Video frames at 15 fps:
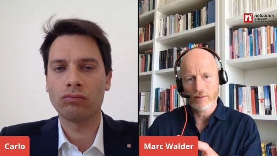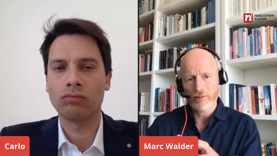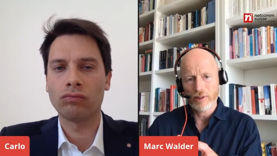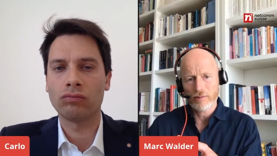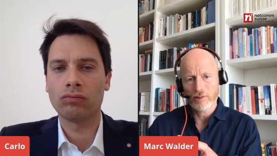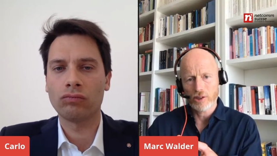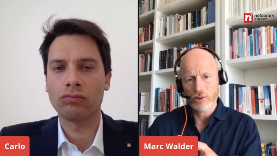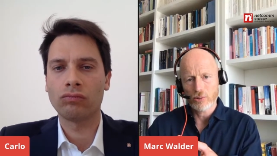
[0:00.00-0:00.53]

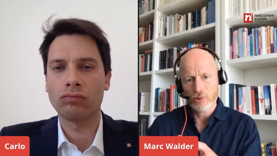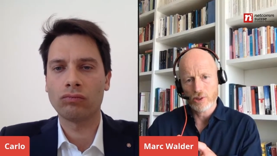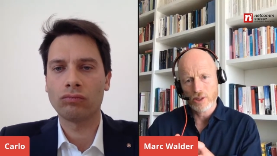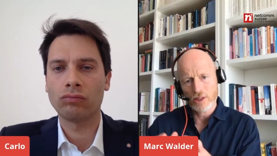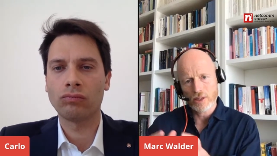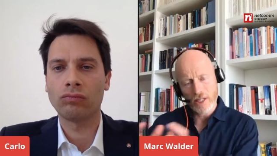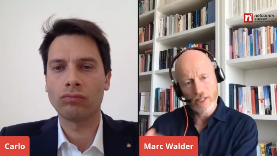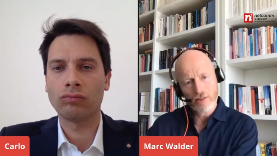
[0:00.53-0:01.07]
Speaker 1: revenues
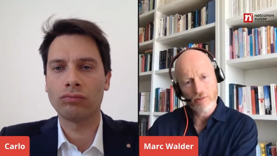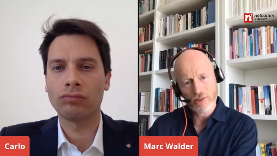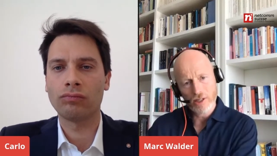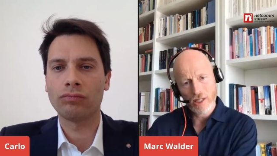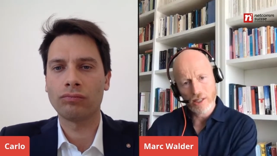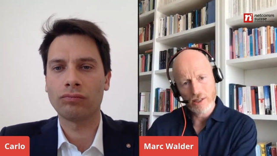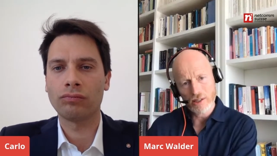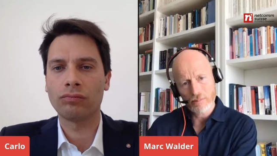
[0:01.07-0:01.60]
is
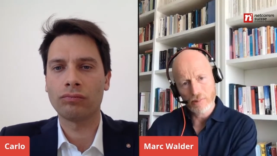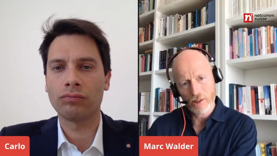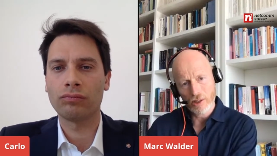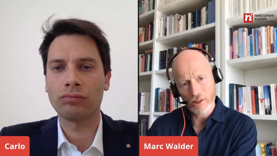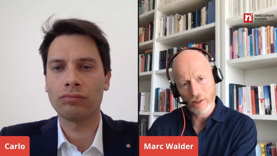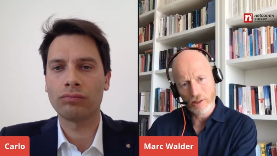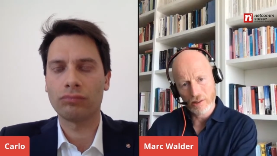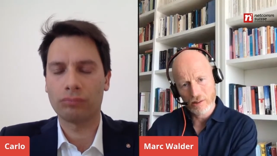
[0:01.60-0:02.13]
advertising
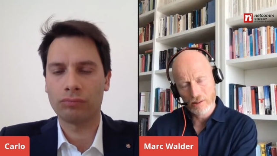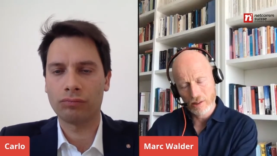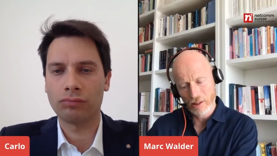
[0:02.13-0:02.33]
market,